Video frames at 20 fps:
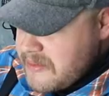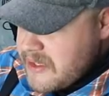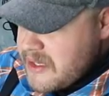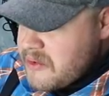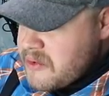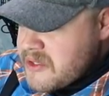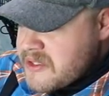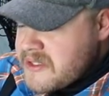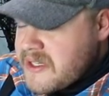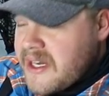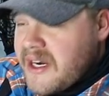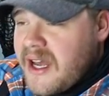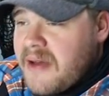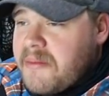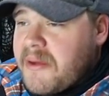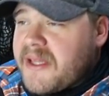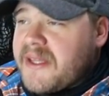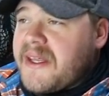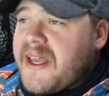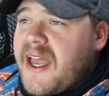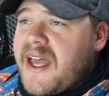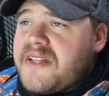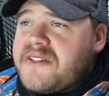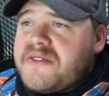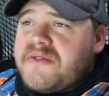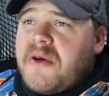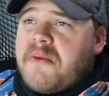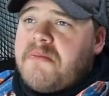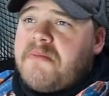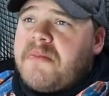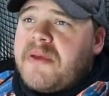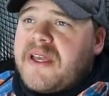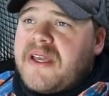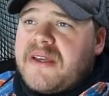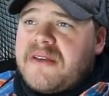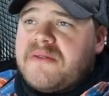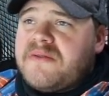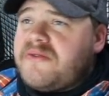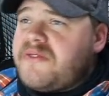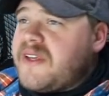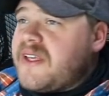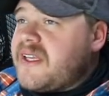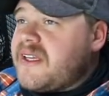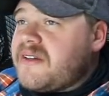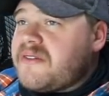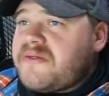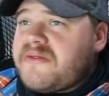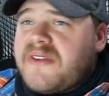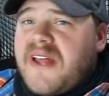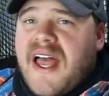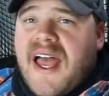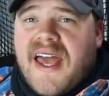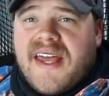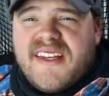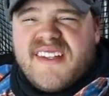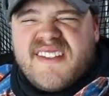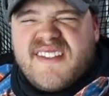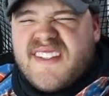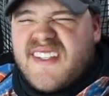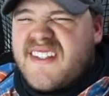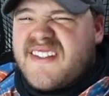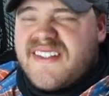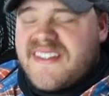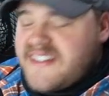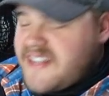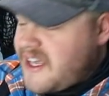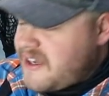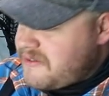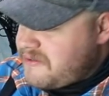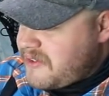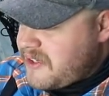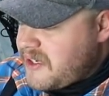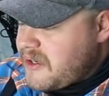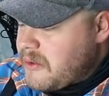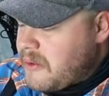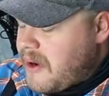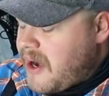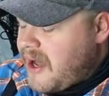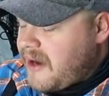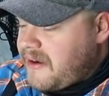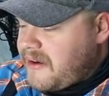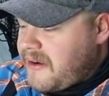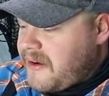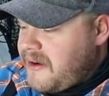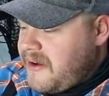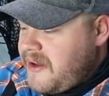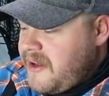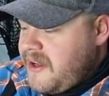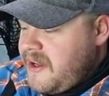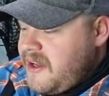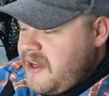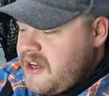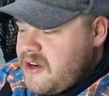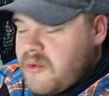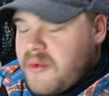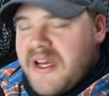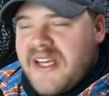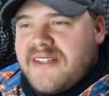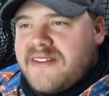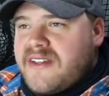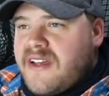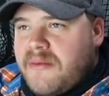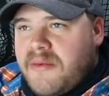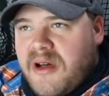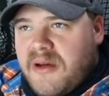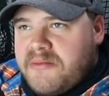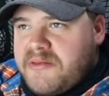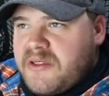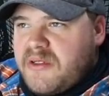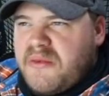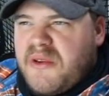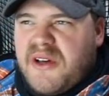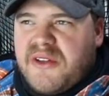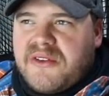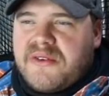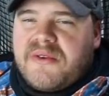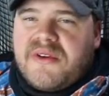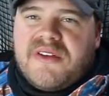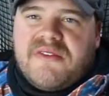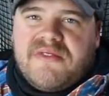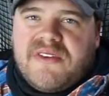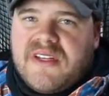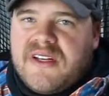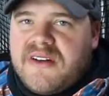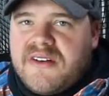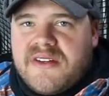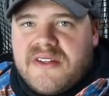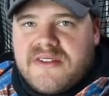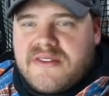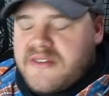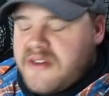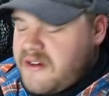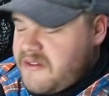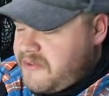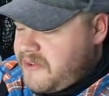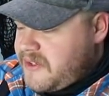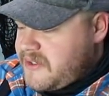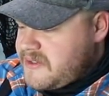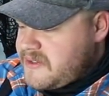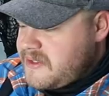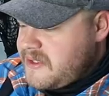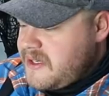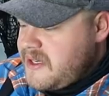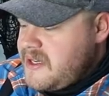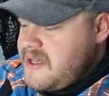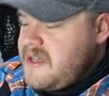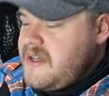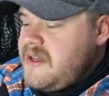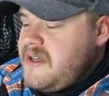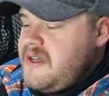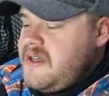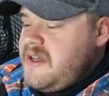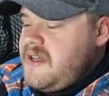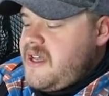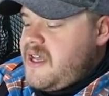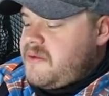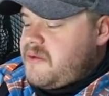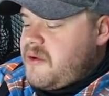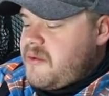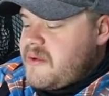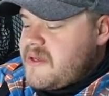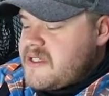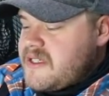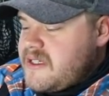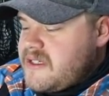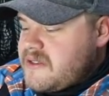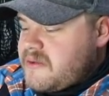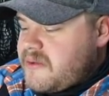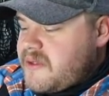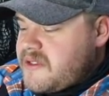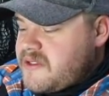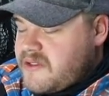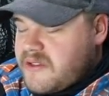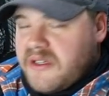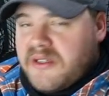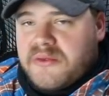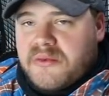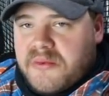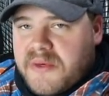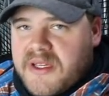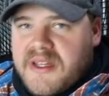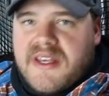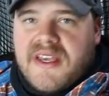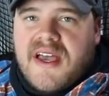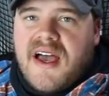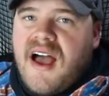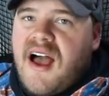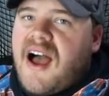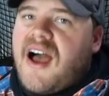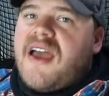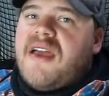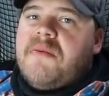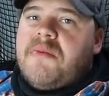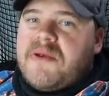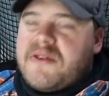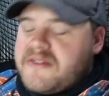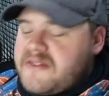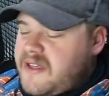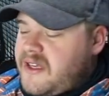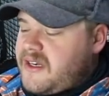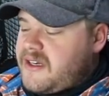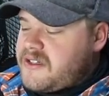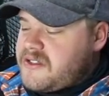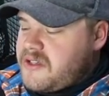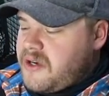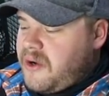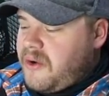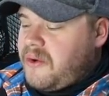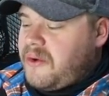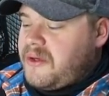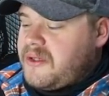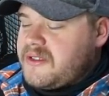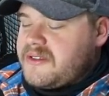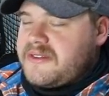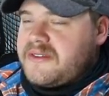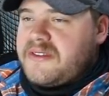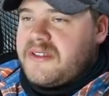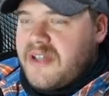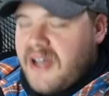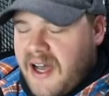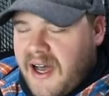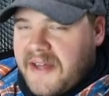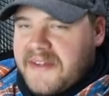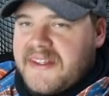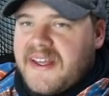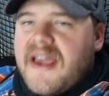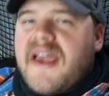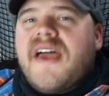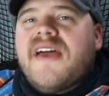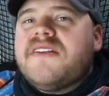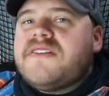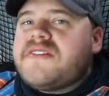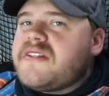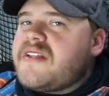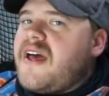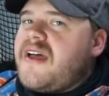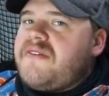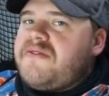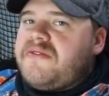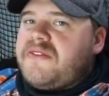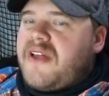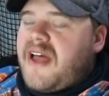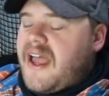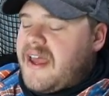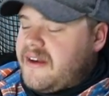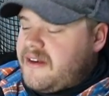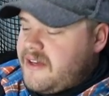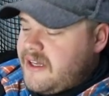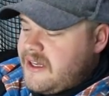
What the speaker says: We're set up on the edge of a big feeding flat. It's 6 to 10 feet of water. Weeds come up to about 3 feet under the surface. And what we did is we drilled really high percentage holes on the edge of that flat.